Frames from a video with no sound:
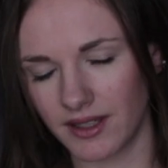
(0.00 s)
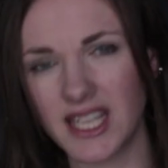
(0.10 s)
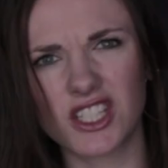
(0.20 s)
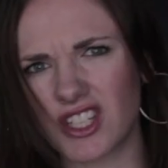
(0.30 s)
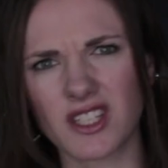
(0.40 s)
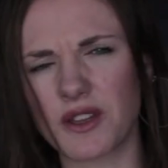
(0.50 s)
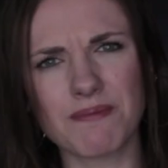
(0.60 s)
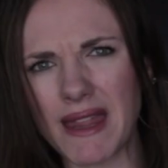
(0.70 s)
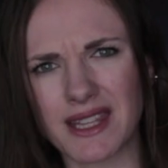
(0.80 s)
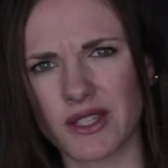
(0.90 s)
He just goes
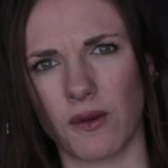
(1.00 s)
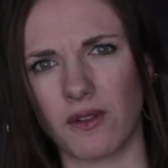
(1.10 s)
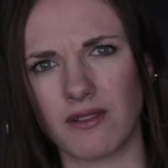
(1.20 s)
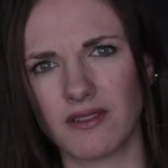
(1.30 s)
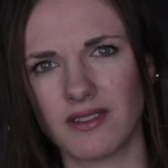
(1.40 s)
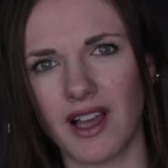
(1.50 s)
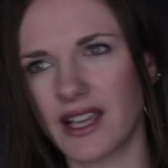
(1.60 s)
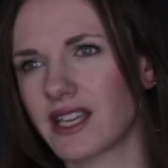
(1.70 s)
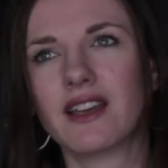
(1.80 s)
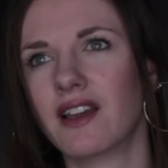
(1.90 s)
mental.
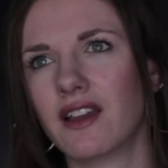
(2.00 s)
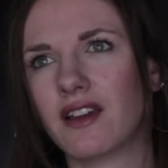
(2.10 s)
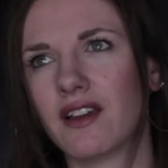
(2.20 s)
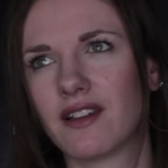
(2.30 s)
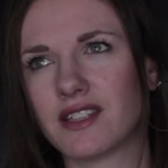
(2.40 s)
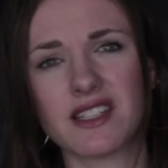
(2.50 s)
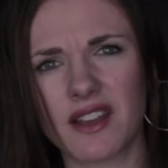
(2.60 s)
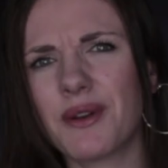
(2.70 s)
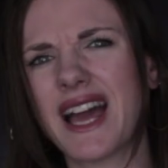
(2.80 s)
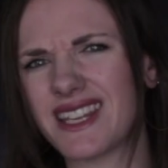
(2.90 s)
Like, didn't
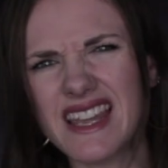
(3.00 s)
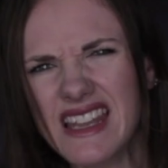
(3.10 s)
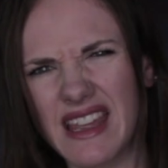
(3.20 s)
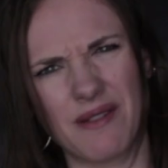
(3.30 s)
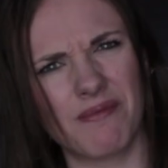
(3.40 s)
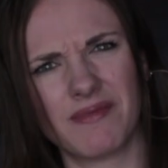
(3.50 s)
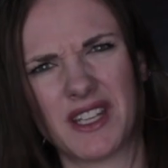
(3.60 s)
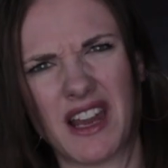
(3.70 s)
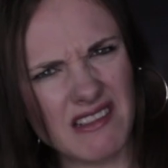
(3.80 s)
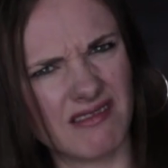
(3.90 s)
know he had it in him,
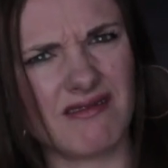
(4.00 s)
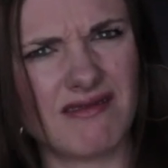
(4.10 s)
you know?